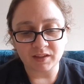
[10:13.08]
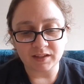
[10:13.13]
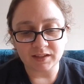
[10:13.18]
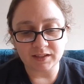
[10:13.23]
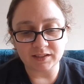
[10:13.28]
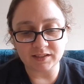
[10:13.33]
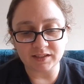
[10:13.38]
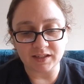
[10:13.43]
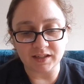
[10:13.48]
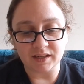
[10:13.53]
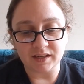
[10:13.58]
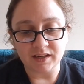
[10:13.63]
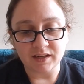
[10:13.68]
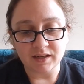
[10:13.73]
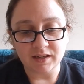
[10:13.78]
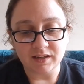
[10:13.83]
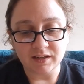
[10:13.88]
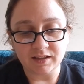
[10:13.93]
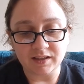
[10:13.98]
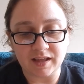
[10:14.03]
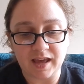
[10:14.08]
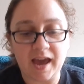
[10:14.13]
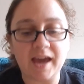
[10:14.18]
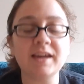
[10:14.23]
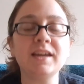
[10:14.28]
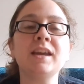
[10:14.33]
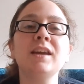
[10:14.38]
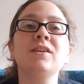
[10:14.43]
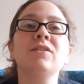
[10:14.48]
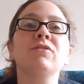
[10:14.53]
Let's see. The
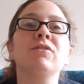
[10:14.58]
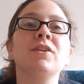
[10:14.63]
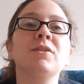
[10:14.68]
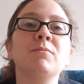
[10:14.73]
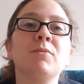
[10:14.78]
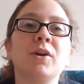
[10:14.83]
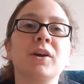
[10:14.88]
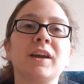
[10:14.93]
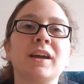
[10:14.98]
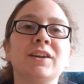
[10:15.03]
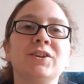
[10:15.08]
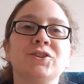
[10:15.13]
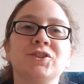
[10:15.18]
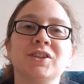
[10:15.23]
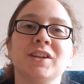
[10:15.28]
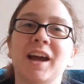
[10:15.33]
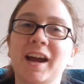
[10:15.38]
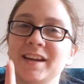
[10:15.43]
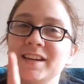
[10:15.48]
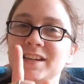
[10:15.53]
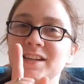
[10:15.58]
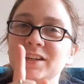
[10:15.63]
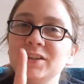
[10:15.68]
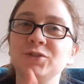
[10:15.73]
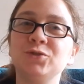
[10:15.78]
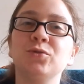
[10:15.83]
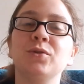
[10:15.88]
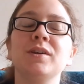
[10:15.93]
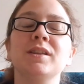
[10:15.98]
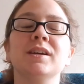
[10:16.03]
Hanging Thread of Mark Henderson. I did
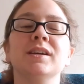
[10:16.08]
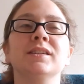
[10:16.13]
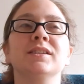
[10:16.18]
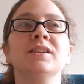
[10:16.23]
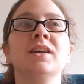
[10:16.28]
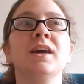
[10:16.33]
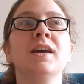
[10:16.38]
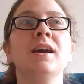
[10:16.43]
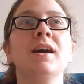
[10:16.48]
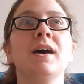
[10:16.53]
enjoy this.